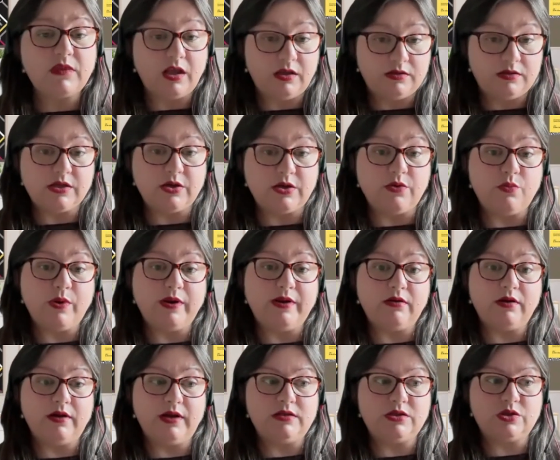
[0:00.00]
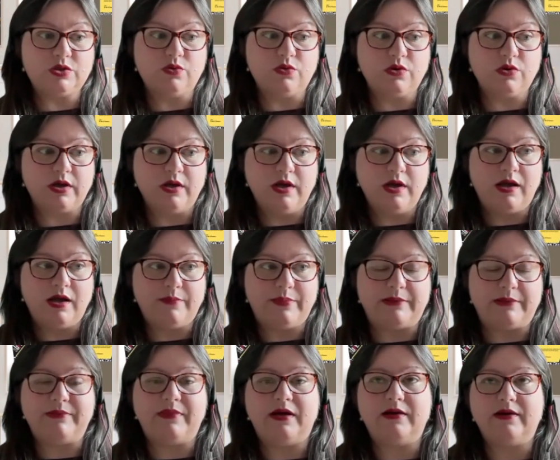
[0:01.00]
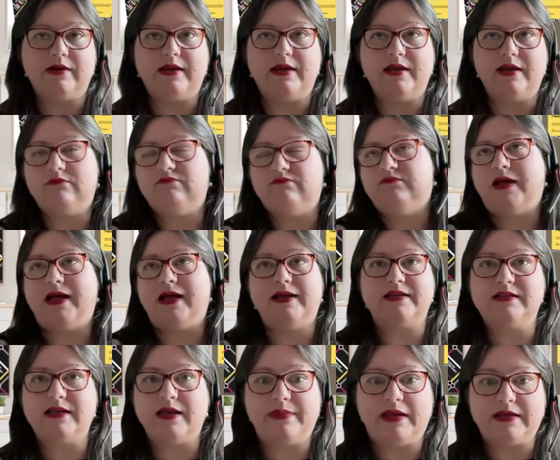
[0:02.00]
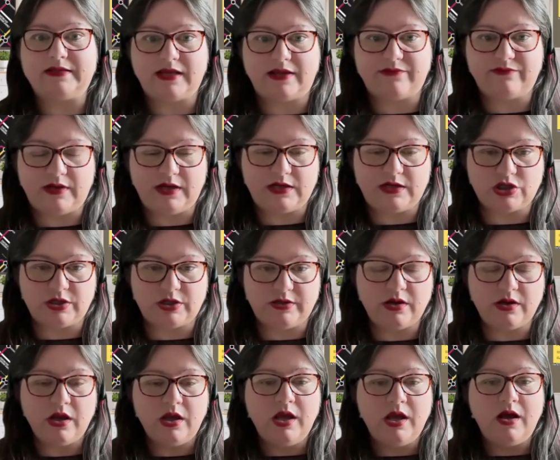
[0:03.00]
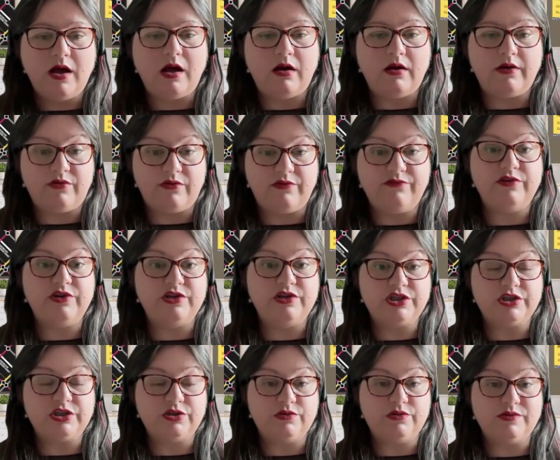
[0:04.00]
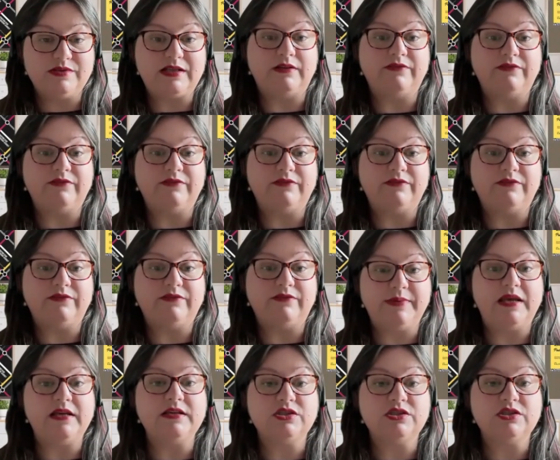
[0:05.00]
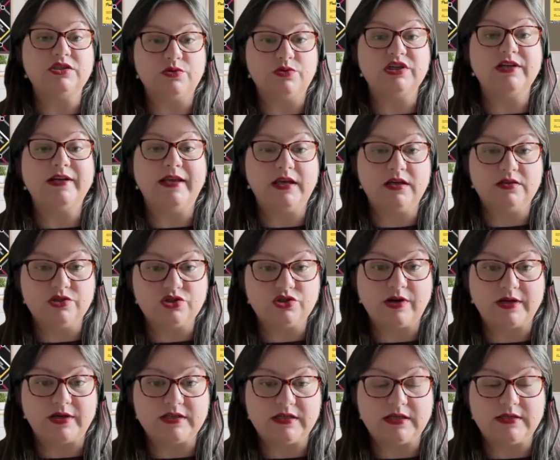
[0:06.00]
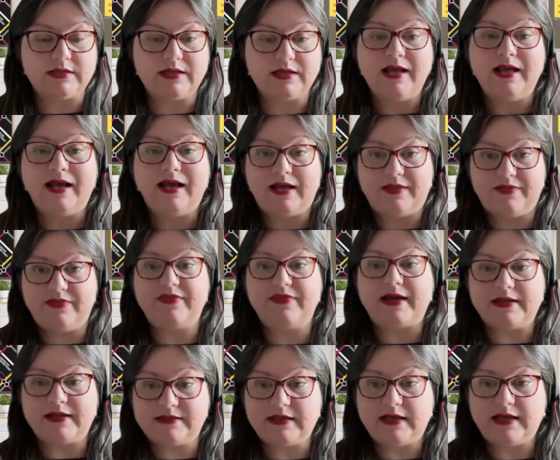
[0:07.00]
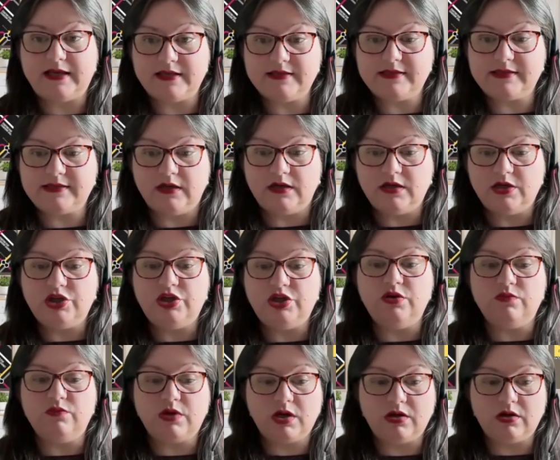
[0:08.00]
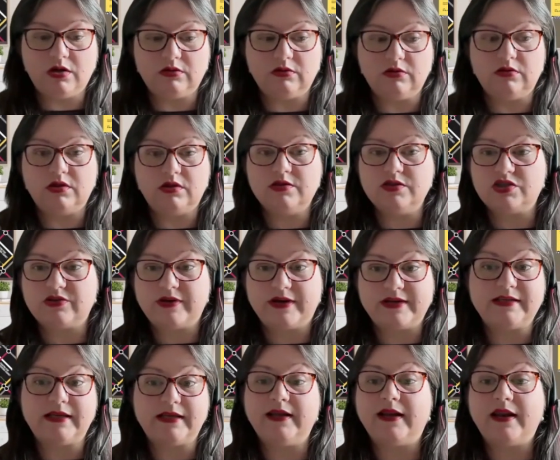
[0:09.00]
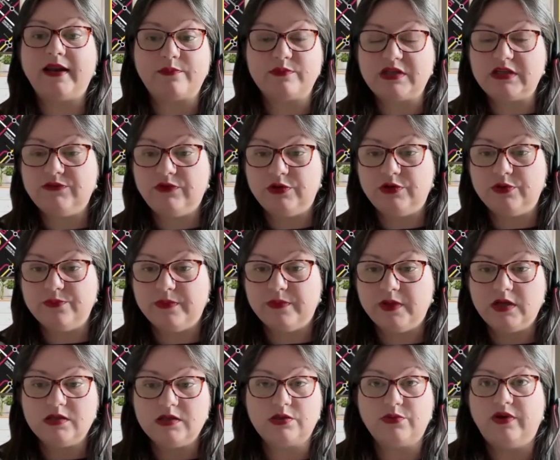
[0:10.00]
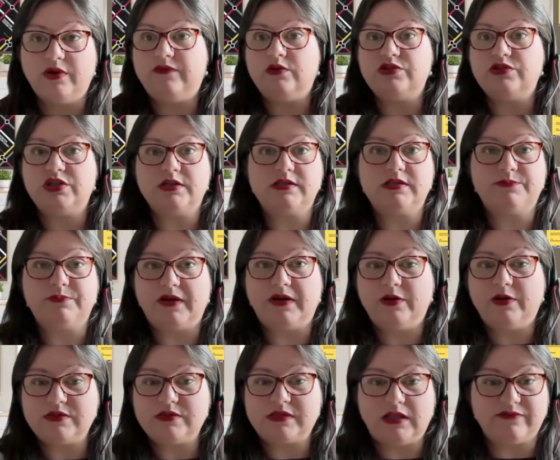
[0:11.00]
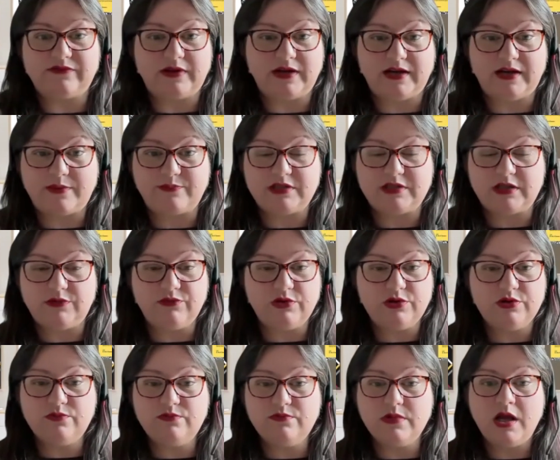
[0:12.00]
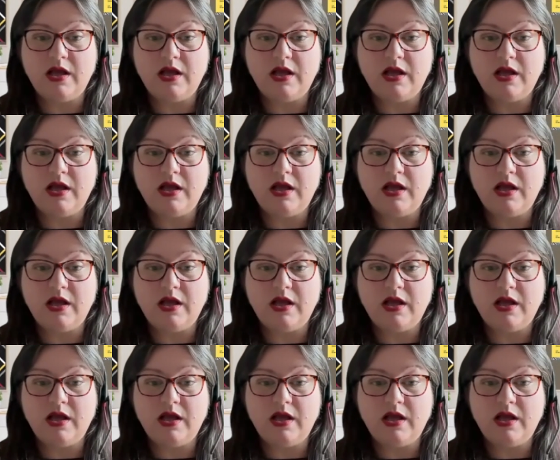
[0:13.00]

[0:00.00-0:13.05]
So when I talk about my academic definition, I refer to self-awareness as being socially constructed. And that is, you can't construct it in an empty room. So if you're just by yourself in an empty room